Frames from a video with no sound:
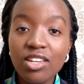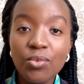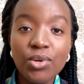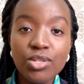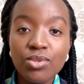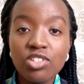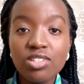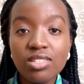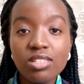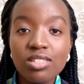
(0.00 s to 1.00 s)
what would
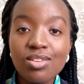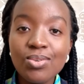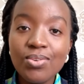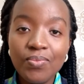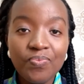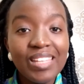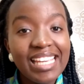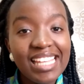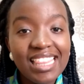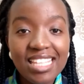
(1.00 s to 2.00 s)
Jesus do
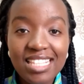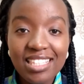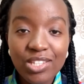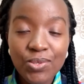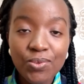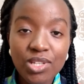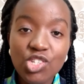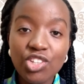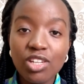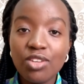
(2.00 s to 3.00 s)
in this
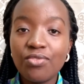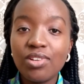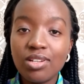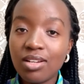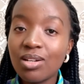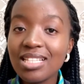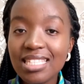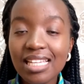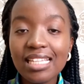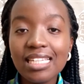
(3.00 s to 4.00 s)
situation? If we
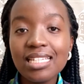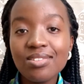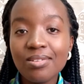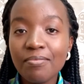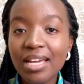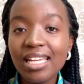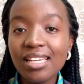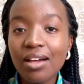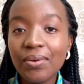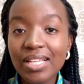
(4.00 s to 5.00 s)
constantly remind
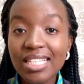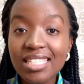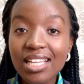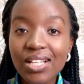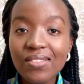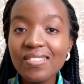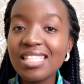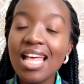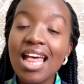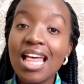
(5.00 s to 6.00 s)
ourselves
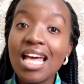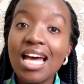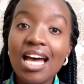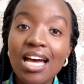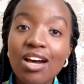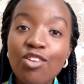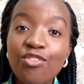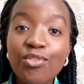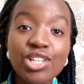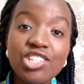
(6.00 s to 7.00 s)
of
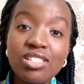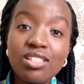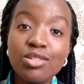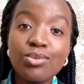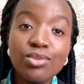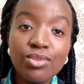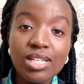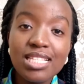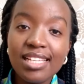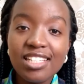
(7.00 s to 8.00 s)
what Jesus would do in
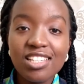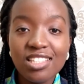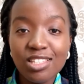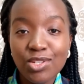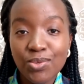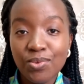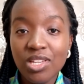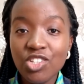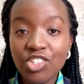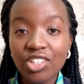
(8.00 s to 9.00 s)
such a
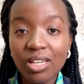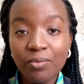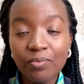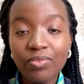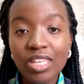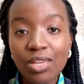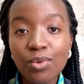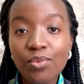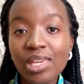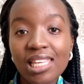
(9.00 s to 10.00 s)
situation, we
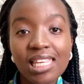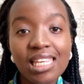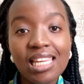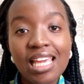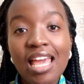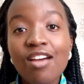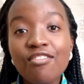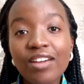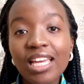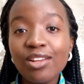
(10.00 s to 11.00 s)
will
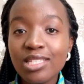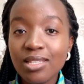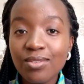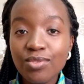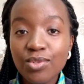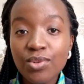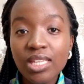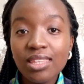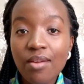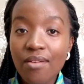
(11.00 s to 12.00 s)
find ourselves doing
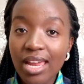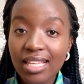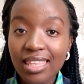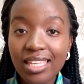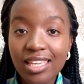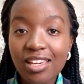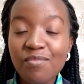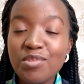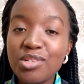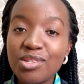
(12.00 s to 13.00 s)
the right thing
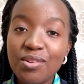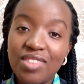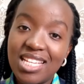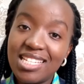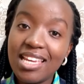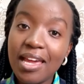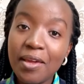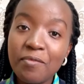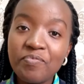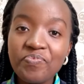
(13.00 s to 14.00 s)
most of the
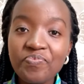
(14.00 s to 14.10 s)
time.